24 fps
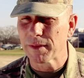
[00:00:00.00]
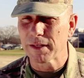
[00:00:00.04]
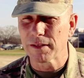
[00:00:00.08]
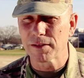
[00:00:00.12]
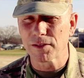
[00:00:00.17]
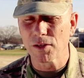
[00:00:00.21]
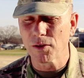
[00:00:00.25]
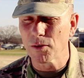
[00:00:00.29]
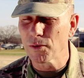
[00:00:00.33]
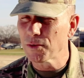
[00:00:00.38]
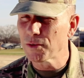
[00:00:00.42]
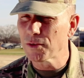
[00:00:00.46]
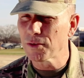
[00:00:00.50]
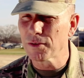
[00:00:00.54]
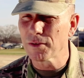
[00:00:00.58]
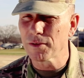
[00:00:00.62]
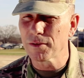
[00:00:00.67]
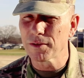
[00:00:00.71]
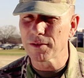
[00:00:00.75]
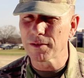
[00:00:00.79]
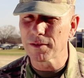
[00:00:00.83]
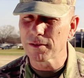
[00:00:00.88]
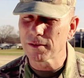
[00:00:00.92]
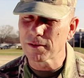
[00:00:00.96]

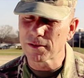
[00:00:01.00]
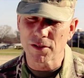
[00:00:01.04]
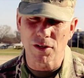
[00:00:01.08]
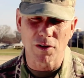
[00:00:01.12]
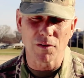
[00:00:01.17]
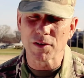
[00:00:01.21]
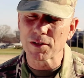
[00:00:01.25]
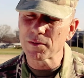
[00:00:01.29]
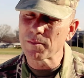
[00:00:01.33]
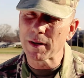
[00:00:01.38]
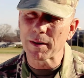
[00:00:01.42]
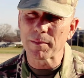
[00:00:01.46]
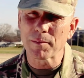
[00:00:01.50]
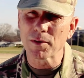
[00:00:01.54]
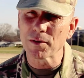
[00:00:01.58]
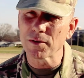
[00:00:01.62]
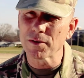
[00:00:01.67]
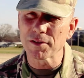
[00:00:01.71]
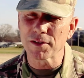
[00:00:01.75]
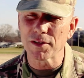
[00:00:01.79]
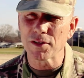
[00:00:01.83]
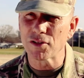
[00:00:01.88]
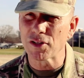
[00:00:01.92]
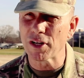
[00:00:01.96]
Soldiers, service
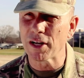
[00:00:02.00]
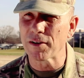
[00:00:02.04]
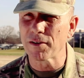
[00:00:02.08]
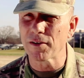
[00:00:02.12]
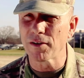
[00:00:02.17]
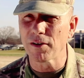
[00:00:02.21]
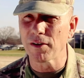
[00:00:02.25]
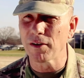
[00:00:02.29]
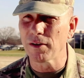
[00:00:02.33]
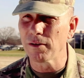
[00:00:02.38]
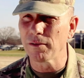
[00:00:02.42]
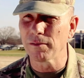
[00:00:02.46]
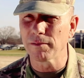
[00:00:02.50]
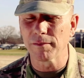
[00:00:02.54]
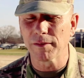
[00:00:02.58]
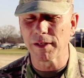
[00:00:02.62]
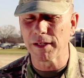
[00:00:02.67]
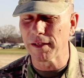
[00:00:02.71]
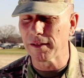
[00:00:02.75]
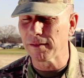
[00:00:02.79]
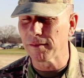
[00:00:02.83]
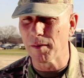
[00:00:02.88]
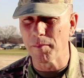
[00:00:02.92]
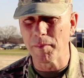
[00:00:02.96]
members in general,
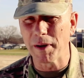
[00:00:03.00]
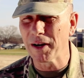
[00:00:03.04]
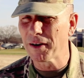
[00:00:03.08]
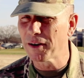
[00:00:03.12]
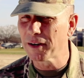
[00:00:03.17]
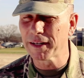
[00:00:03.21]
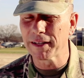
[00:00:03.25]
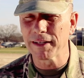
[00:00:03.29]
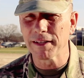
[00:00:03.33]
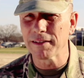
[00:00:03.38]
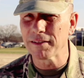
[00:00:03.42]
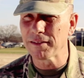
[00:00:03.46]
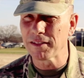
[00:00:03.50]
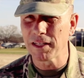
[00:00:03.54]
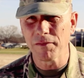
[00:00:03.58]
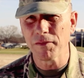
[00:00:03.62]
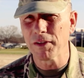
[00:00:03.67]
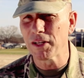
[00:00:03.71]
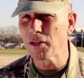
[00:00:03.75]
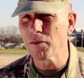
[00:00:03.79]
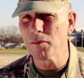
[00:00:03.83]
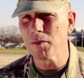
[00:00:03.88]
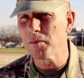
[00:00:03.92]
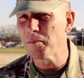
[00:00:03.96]
Americans,
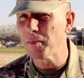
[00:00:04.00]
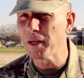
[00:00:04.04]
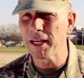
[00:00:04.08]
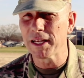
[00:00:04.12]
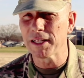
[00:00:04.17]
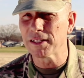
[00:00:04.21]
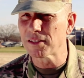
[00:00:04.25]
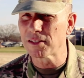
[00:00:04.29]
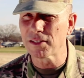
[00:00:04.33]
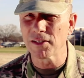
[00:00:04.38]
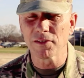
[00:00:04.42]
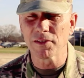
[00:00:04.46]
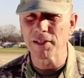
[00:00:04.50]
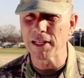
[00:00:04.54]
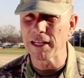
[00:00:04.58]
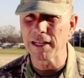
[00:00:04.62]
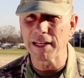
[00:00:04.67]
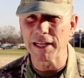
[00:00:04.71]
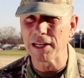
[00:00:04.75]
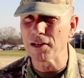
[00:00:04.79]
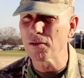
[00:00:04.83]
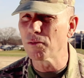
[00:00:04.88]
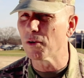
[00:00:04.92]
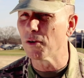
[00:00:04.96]
even human beings still
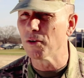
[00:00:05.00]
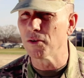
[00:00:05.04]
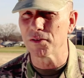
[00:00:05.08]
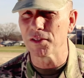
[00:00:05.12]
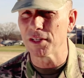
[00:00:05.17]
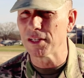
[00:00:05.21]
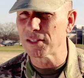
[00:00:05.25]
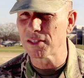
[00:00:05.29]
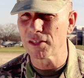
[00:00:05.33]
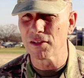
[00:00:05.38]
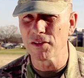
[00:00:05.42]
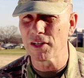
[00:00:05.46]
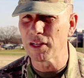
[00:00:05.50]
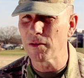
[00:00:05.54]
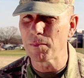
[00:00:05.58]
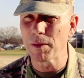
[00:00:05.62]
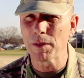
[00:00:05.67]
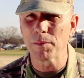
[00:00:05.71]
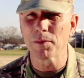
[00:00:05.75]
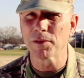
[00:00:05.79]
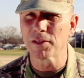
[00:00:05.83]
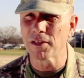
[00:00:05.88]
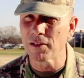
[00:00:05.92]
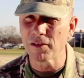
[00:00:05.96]
need heroes. They still need
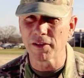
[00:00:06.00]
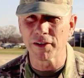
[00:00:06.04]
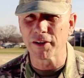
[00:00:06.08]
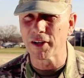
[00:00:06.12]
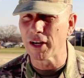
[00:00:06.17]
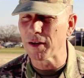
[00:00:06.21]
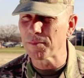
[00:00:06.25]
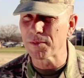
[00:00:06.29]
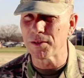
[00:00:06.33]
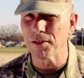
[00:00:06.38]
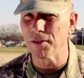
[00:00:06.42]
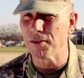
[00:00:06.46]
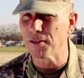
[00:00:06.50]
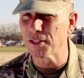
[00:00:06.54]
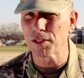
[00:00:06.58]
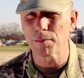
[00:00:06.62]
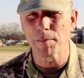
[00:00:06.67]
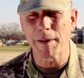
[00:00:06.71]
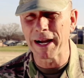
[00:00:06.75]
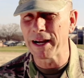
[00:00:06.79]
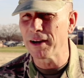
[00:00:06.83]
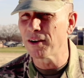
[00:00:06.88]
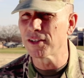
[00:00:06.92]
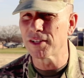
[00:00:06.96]
people to look up to,
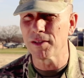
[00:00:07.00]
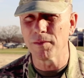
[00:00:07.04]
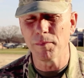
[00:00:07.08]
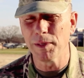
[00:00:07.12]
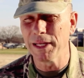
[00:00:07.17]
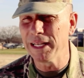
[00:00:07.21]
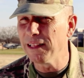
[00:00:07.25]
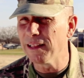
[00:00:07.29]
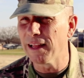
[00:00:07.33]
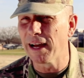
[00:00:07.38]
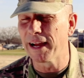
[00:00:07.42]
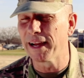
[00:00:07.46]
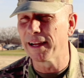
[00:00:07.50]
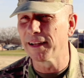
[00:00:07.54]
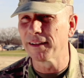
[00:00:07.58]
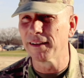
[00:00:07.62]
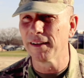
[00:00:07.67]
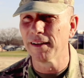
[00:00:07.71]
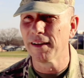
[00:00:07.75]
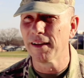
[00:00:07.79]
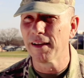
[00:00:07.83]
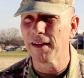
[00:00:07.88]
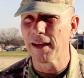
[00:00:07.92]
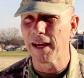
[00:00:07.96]
aspire to be like,
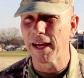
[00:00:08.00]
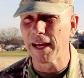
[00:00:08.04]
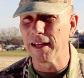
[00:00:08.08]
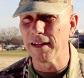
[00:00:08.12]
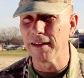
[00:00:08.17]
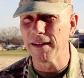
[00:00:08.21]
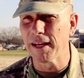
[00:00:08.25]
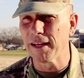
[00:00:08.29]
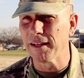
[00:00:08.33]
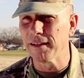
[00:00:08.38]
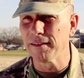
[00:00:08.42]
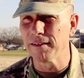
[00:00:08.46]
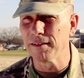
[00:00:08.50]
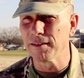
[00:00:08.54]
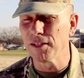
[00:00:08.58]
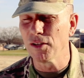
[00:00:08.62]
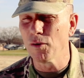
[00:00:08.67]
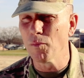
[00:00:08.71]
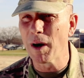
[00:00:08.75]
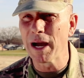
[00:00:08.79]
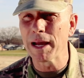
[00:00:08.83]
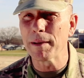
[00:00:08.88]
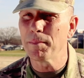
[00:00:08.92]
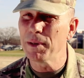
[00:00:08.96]
and
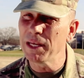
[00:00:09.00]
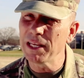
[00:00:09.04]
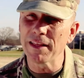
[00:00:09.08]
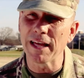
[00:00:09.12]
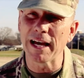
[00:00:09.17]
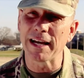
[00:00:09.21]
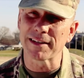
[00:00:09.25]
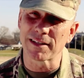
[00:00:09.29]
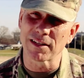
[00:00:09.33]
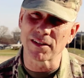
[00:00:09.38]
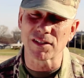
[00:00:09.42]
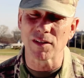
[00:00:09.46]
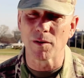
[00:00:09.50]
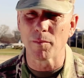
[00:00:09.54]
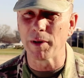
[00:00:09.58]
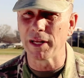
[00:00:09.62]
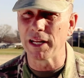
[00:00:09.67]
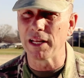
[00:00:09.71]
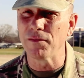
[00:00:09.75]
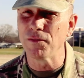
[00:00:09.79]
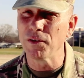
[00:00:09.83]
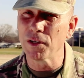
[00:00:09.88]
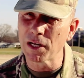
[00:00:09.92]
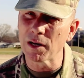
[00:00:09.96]
you might be that to
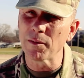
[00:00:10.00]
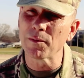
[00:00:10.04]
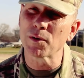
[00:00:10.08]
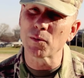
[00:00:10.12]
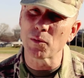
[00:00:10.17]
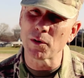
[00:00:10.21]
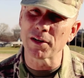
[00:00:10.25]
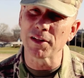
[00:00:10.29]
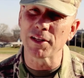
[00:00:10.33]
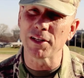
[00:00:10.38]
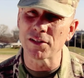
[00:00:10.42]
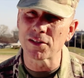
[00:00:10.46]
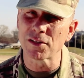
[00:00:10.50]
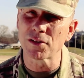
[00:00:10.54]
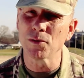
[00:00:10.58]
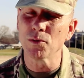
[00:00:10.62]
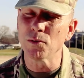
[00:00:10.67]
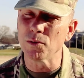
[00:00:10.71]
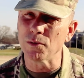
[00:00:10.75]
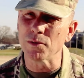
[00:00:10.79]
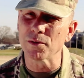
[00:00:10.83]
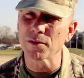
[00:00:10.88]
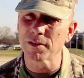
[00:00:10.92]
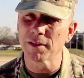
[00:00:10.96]
somebody if you come to one of these
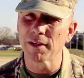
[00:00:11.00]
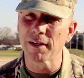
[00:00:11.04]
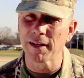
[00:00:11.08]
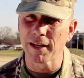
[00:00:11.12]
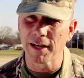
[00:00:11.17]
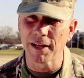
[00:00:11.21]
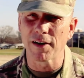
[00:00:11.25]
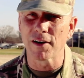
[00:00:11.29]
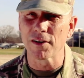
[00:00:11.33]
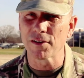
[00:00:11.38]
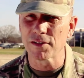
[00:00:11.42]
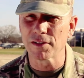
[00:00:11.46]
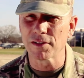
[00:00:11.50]
schools and are